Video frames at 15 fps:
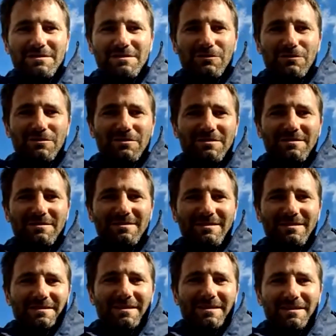good as
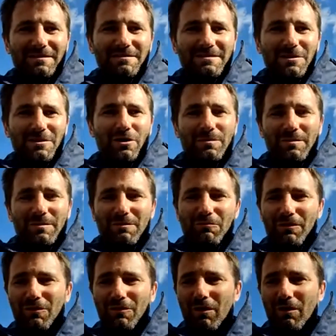it did at the time, and it
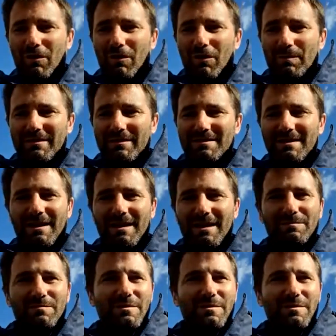won't quite be the same.